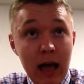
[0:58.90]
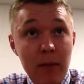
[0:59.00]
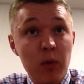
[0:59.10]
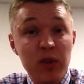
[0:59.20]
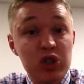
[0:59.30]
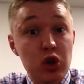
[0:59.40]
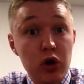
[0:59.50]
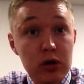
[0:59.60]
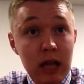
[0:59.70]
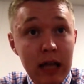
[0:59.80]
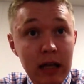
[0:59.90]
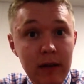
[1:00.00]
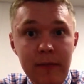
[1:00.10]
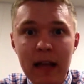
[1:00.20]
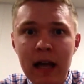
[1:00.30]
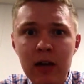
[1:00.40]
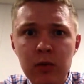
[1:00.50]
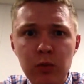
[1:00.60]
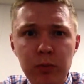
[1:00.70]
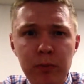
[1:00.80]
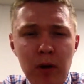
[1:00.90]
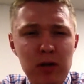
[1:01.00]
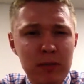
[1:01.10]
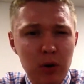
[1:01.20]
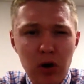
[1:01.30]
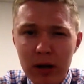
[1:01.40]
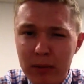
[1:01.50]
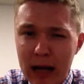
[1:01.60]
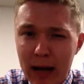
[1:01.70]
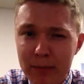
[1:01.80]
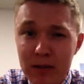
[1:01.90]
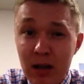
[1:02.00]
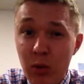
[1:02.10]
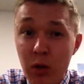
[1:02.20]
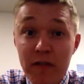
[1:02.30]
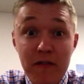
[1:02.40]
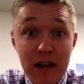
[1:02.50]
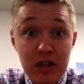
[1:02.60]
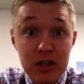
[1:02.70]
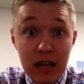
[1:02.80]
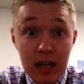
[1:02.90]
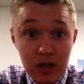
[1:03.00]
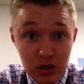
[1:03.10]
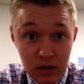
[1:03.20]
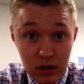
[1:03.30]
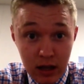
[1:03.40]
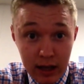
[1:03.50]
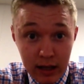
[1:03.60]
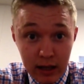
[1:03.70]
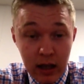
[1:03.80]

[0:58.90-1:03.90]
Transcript: what the soil's like, and most importantly perhaps, what the vegetation's like.